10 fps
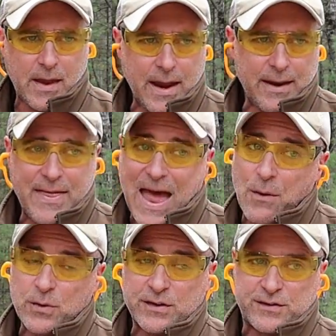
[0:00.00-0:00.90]
and
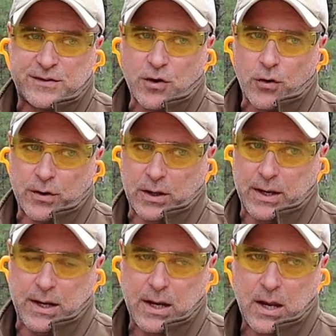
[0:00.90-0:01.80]
that would
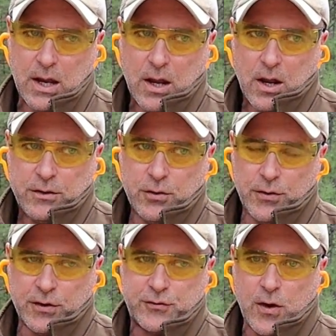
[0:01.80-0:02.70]
certainly do
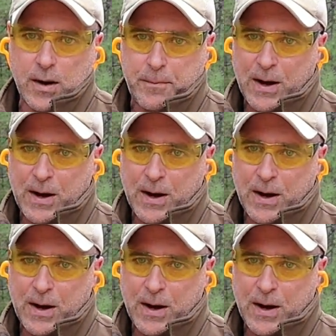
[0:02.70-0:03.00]
the trick.